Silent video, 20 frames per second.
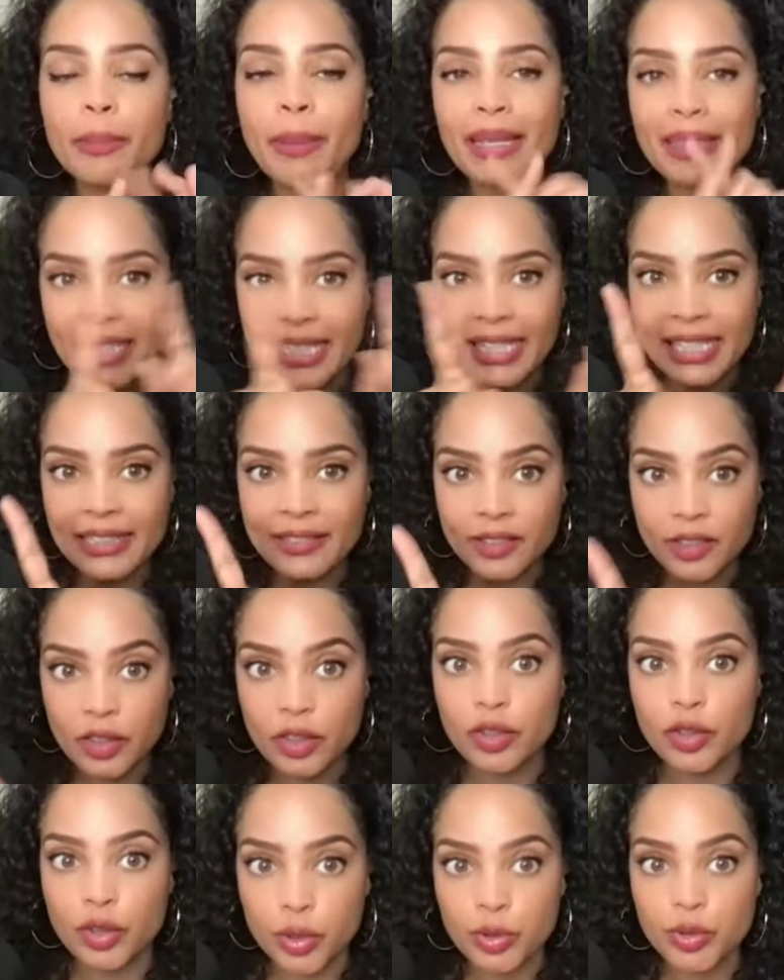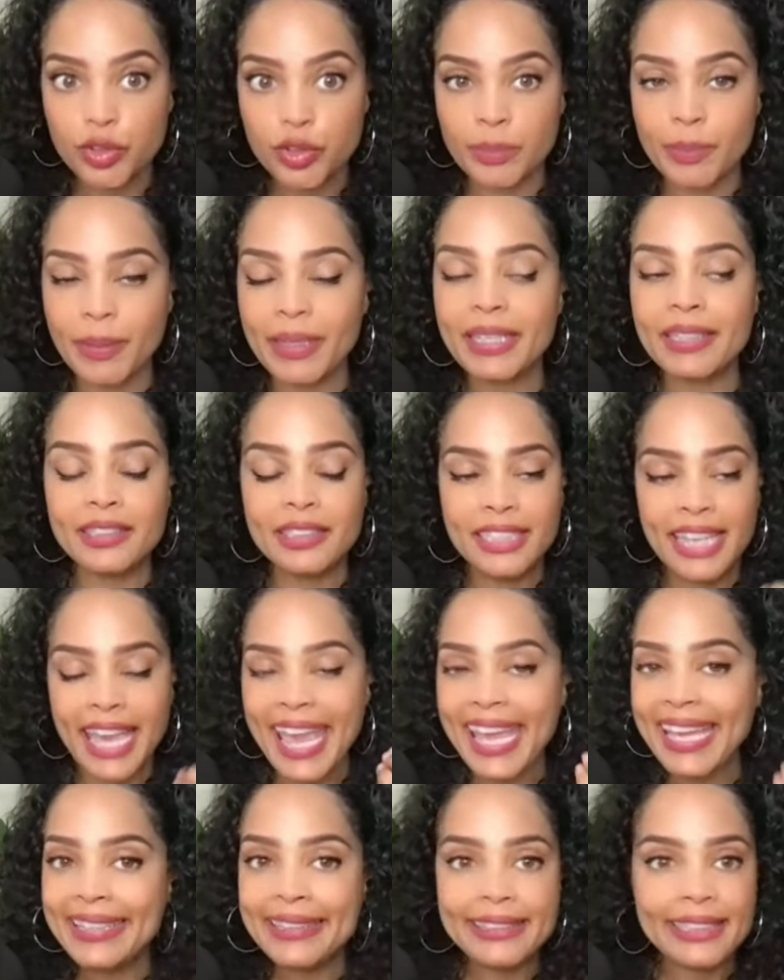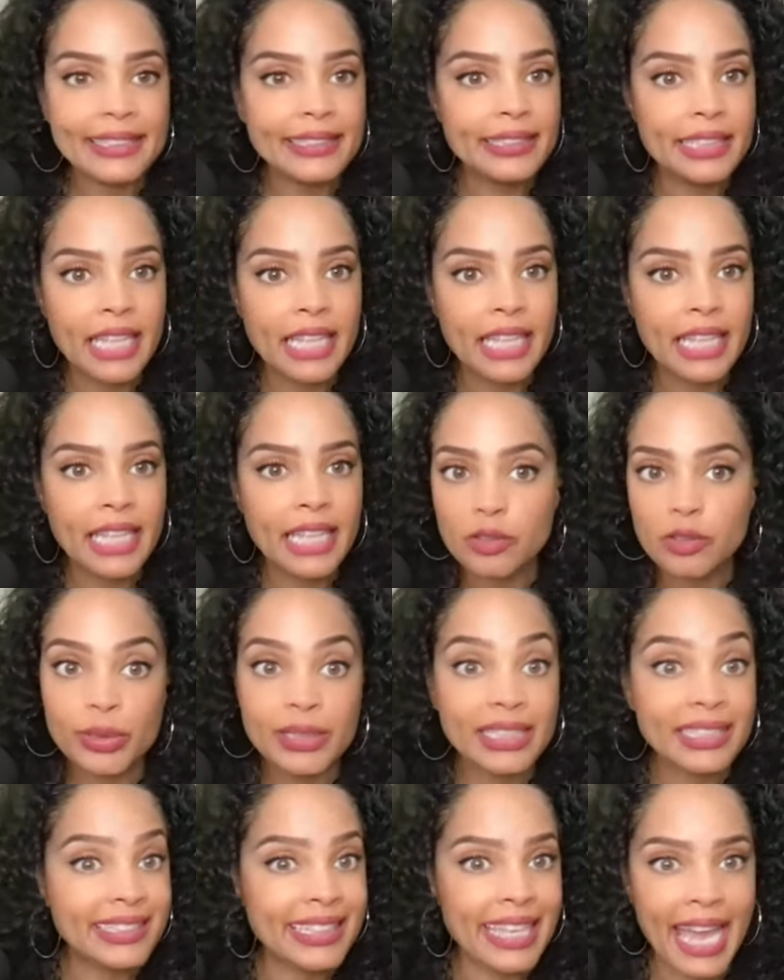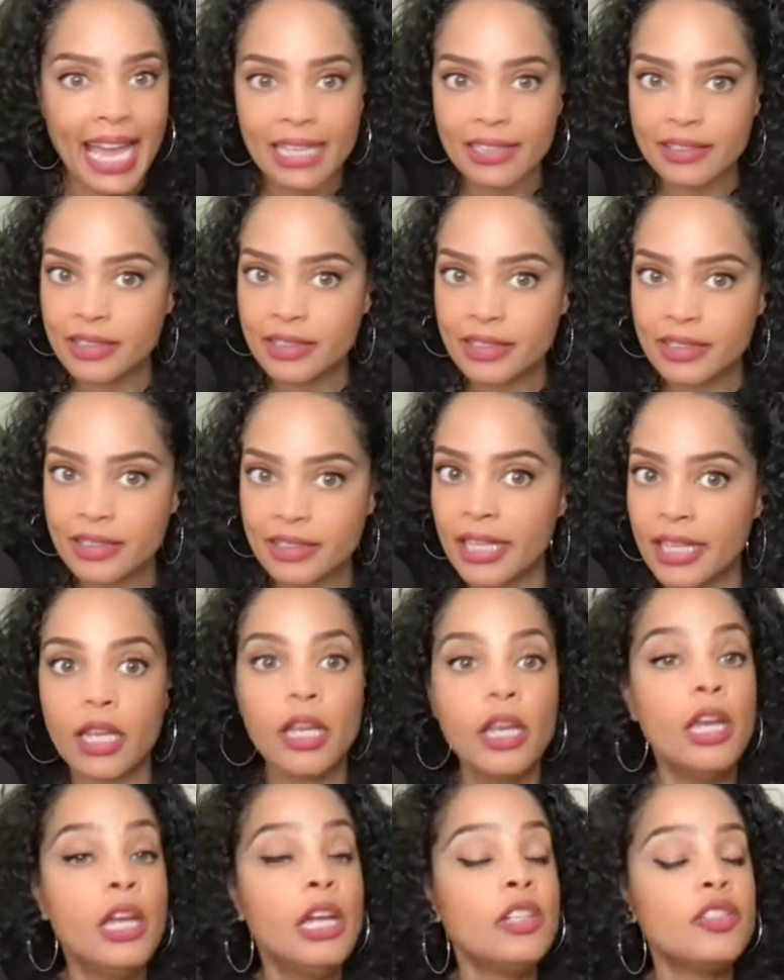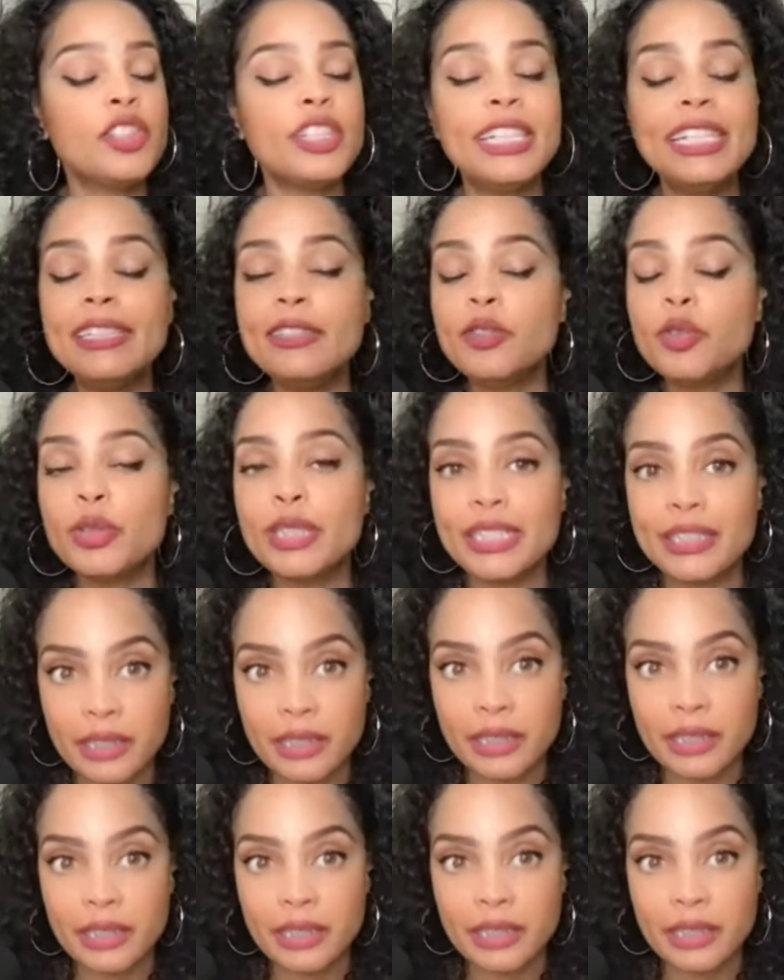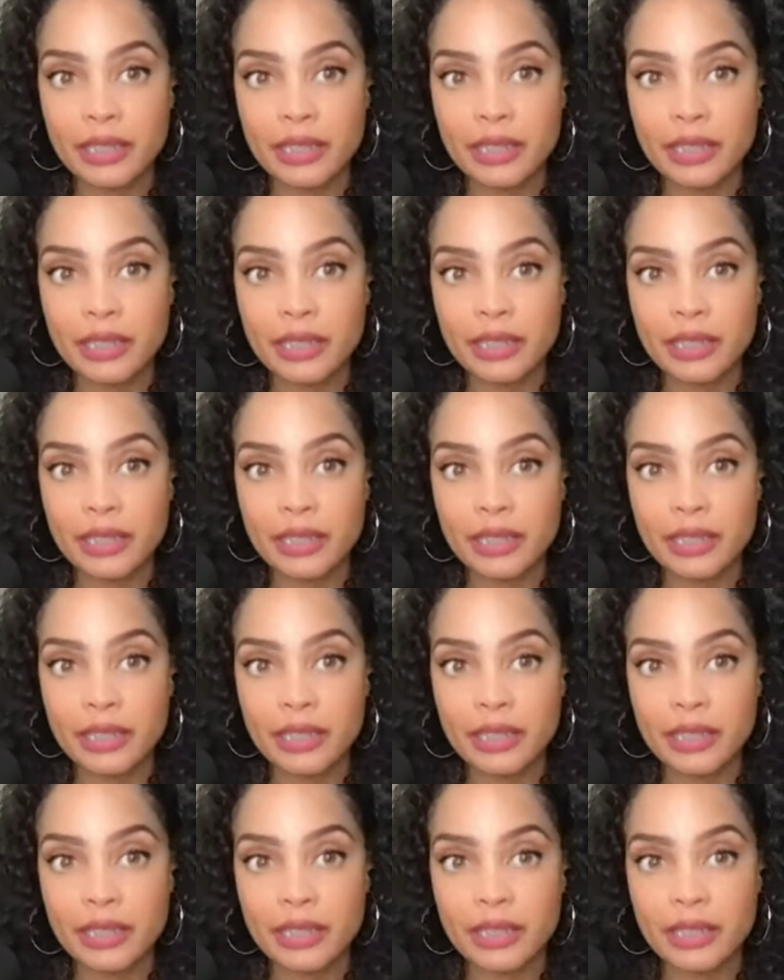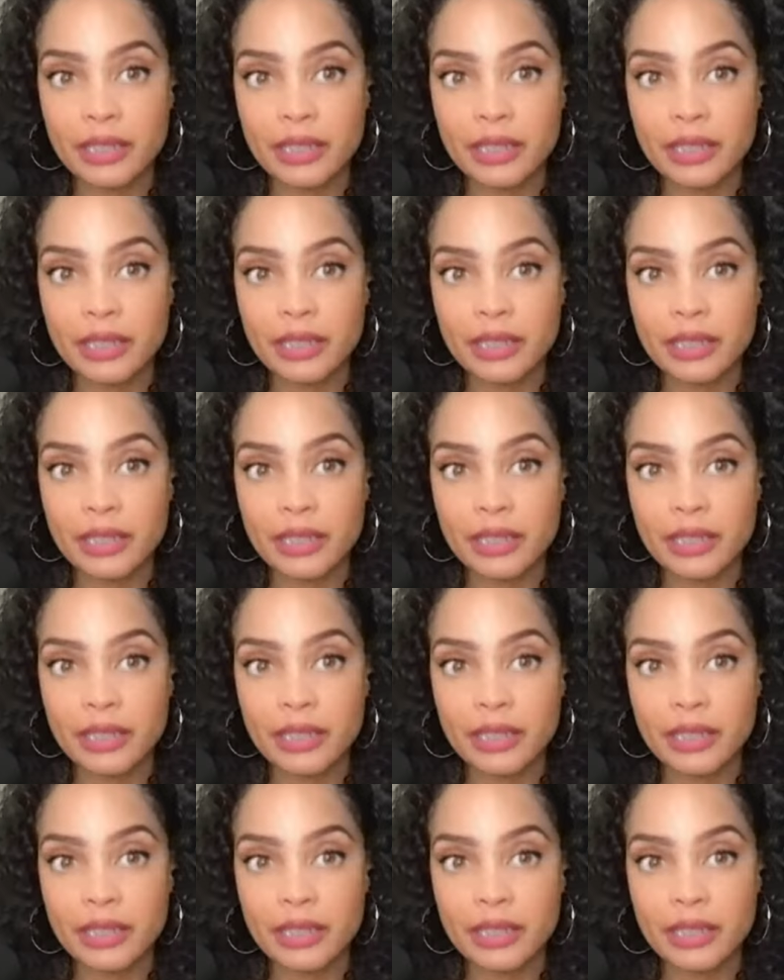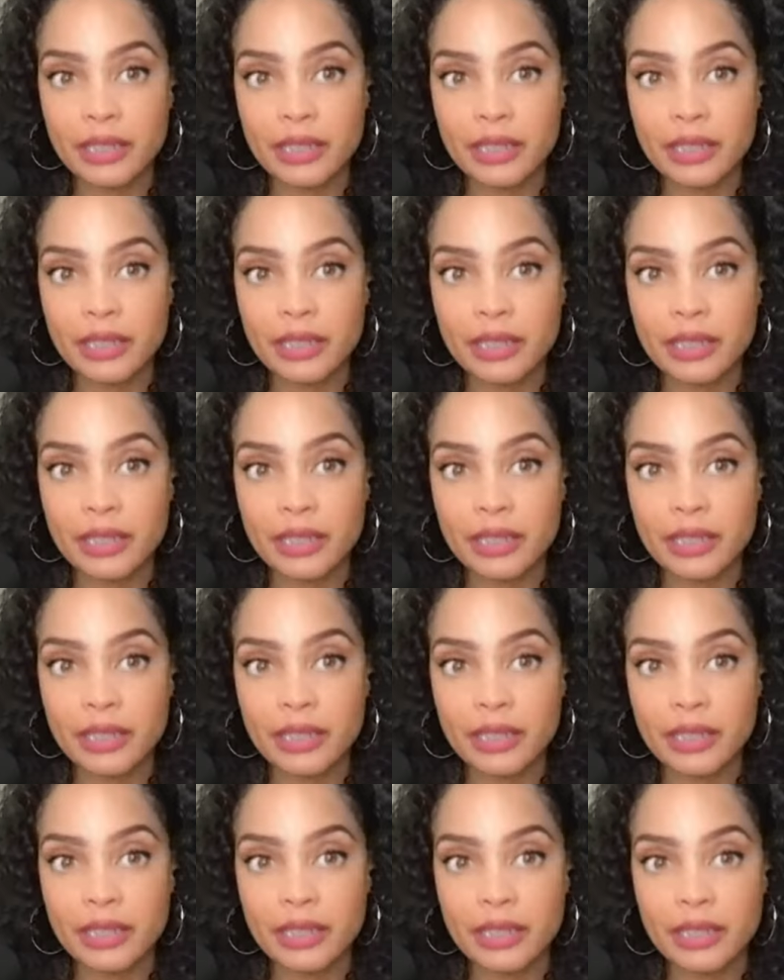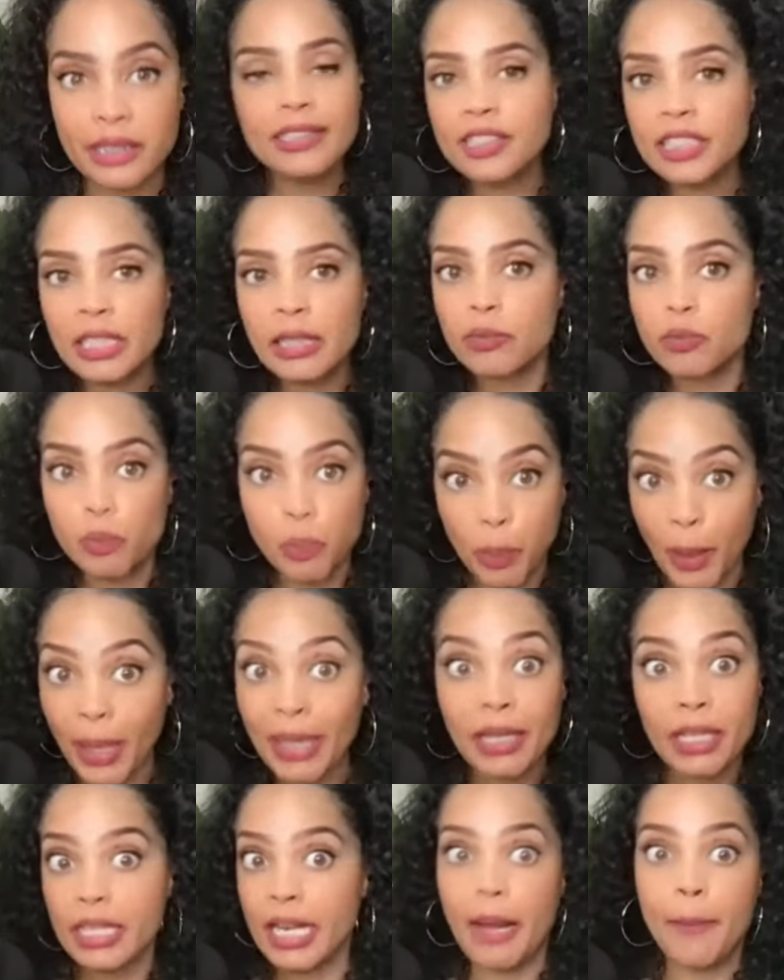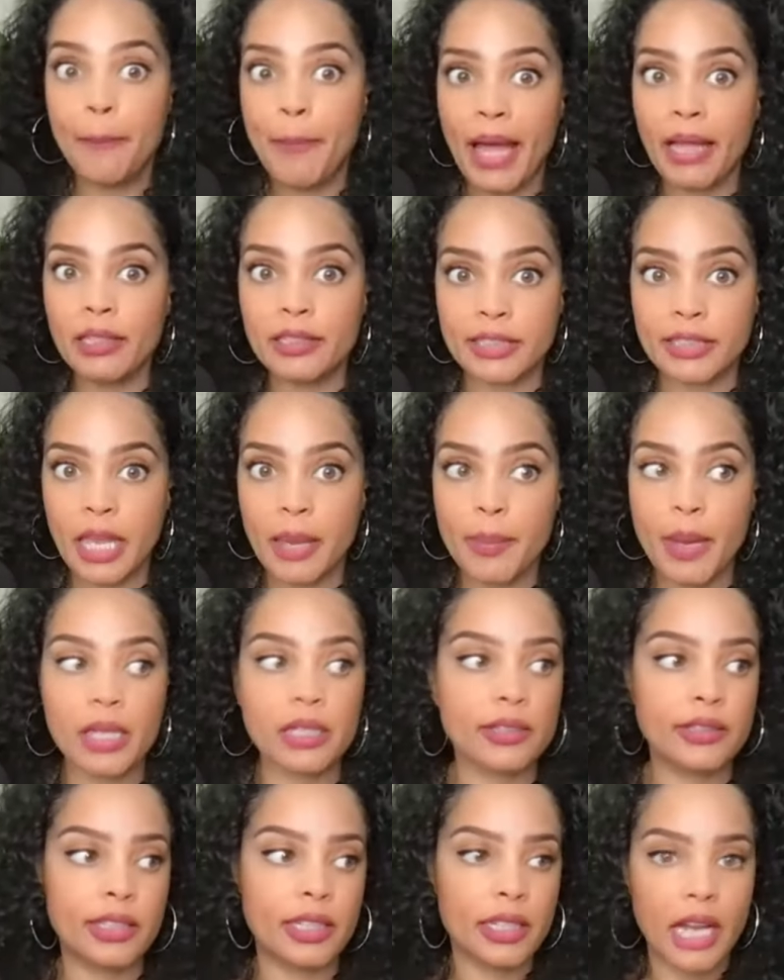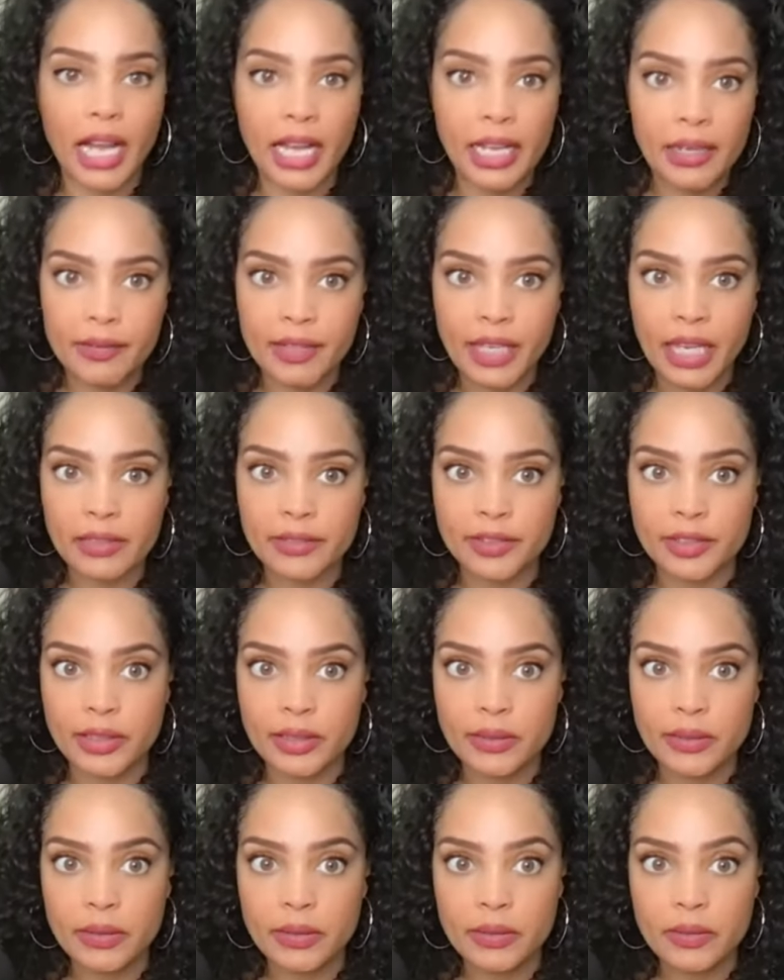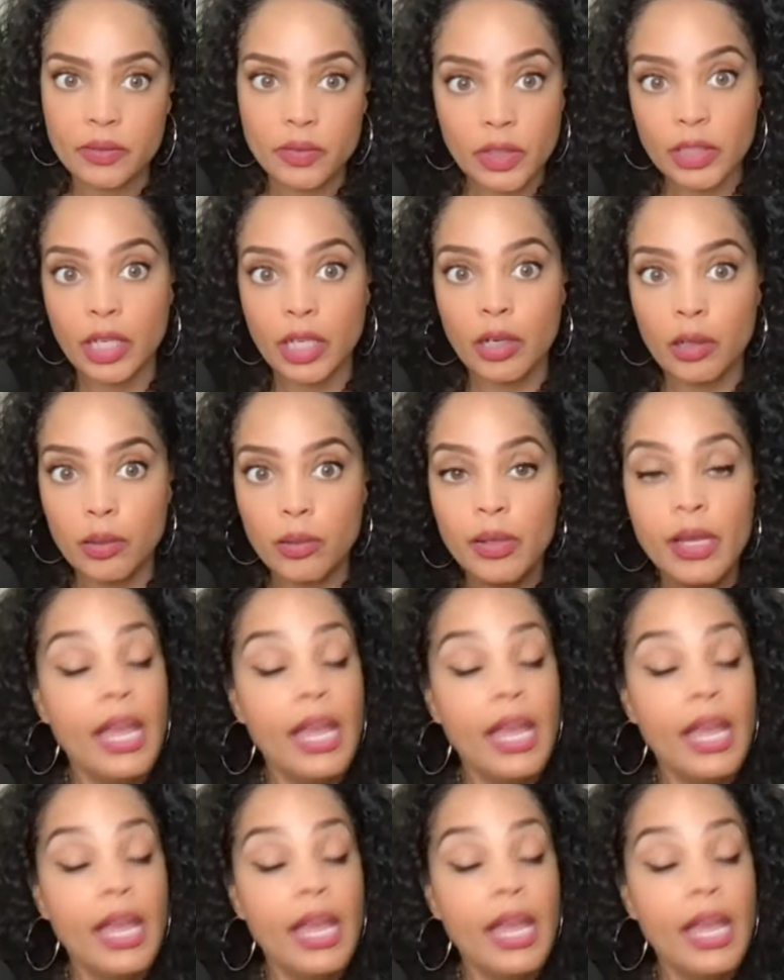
the institution, because Kate did not do this gaslighting. She didn't do this lying. They didn't do it on Kate's behalf, because Buckingham Palace came out and said, I have cancer, you know?